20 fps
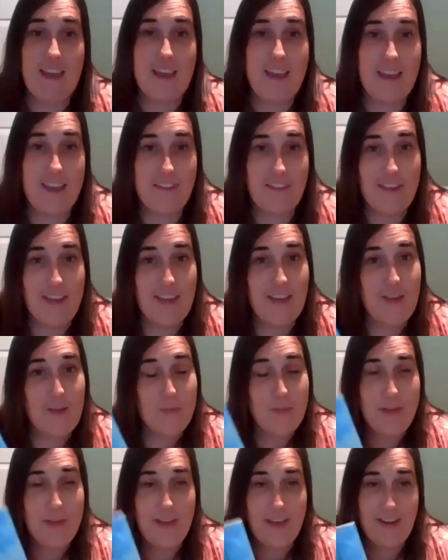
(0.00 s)
If You
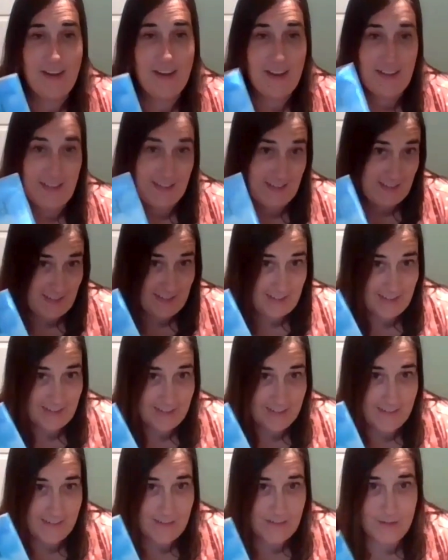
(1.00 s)
Plant a Seed.
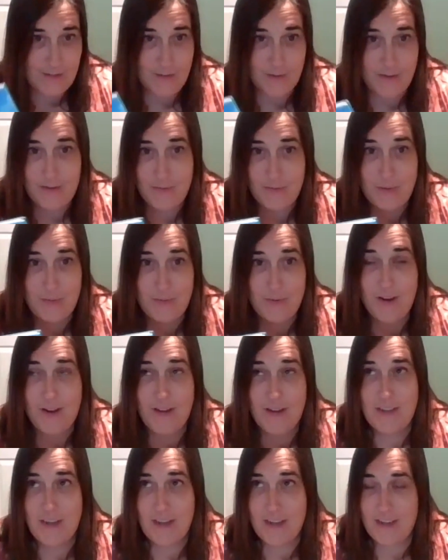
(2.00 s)
So this week we're
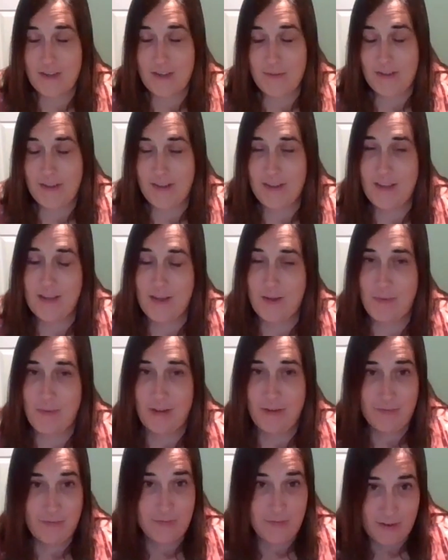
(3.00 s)
talking
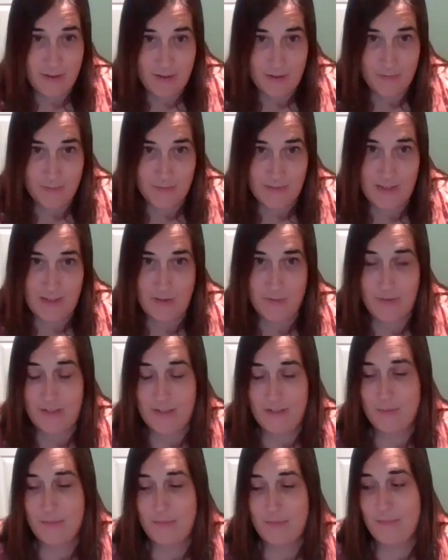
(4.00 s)
about farms, and we're
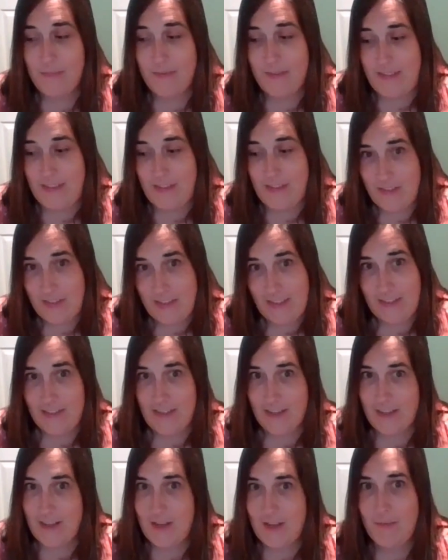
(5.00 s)
specifically
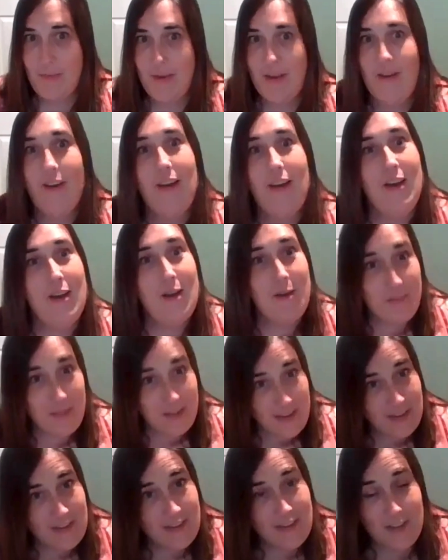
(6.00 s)
talking about
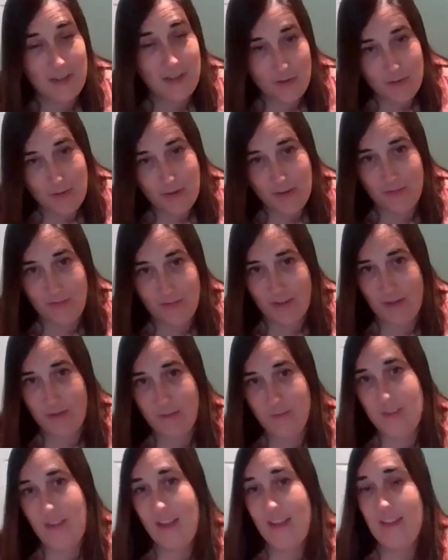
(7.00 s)
plants that grow on
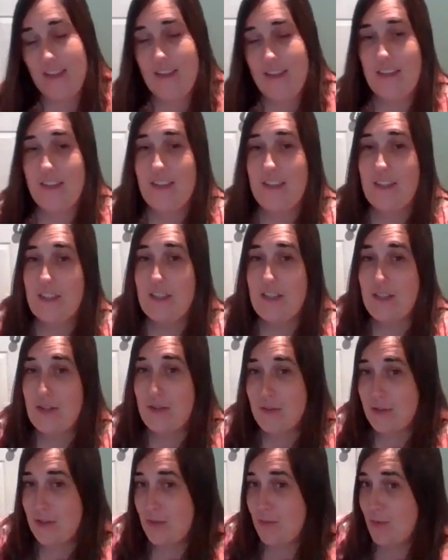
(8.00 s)
farms. And this is such a
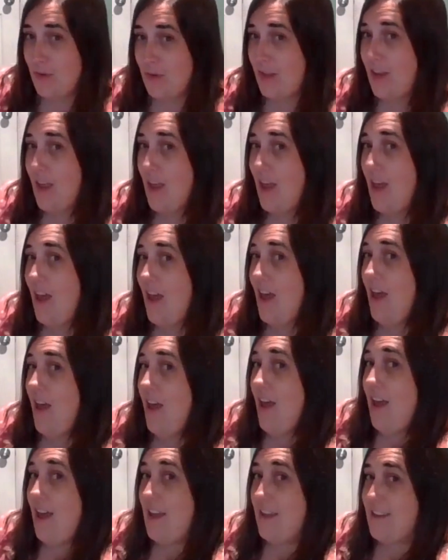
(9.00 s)
cute little book.
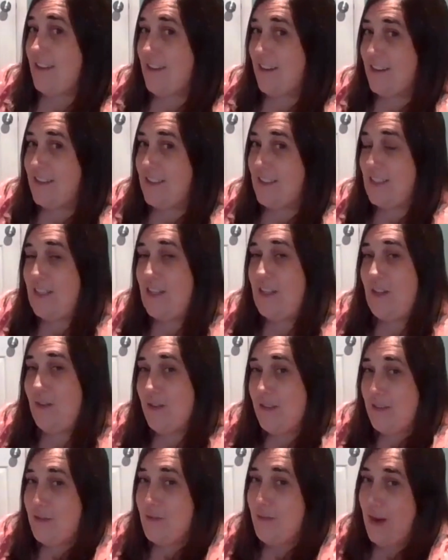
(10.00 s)
It stars this cute
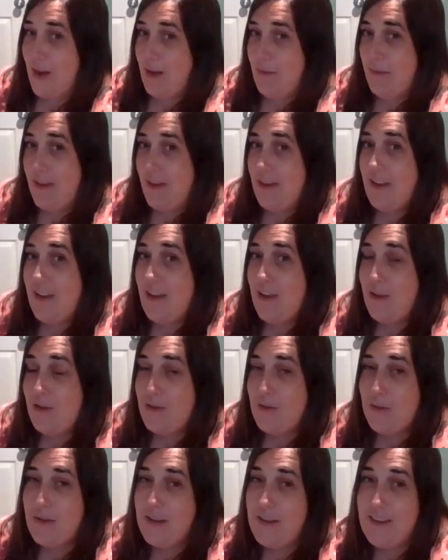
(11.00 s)
little rabbit
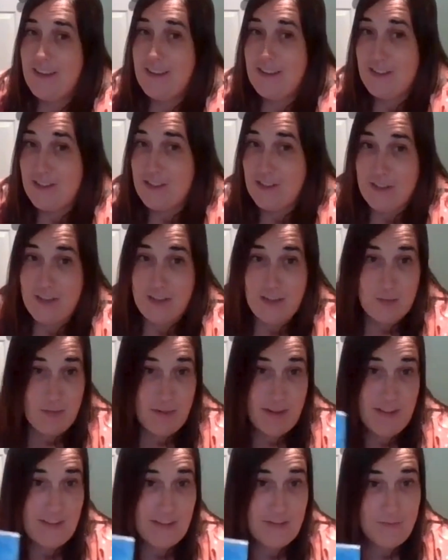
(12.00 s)
who is just trying to
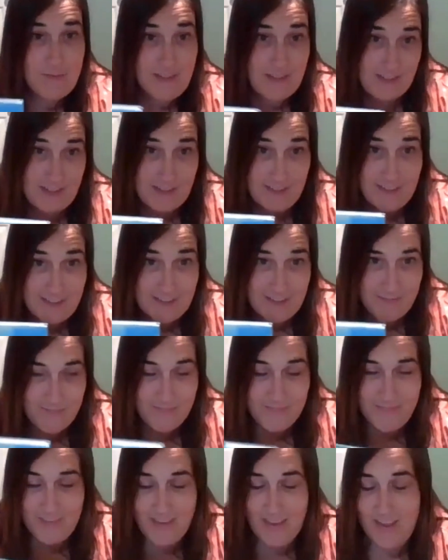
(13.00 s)
plant some seeds
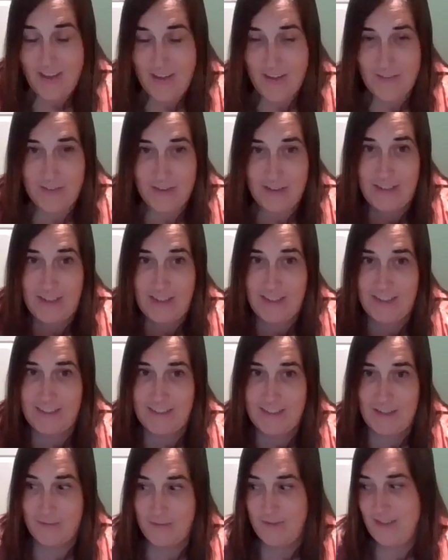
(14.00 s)
for
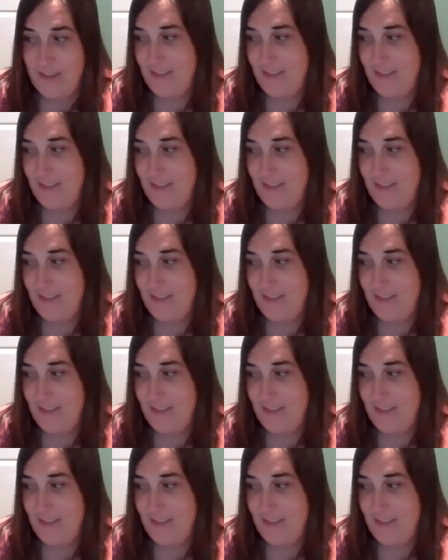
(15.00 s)
some